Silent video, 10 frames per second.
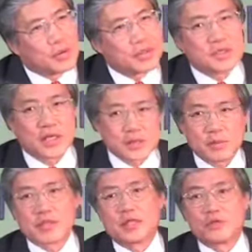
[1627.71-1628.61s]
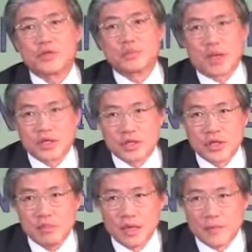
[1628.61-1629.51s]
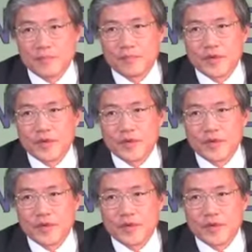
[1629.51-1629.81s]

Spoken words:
which is 6% of Japan's GDP,